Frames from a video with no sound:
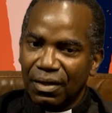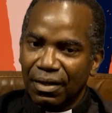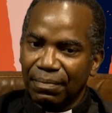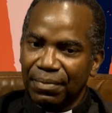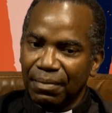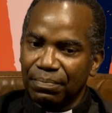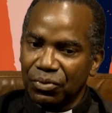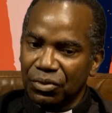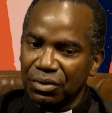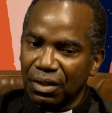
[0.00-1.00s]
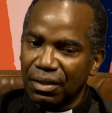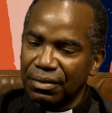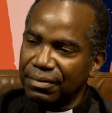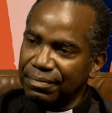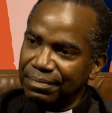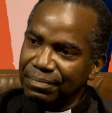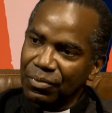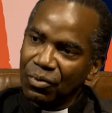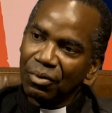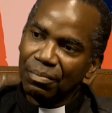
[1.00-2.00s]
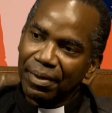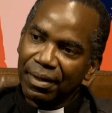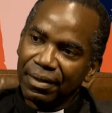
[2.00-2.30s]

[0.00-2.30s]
can be appreciated more by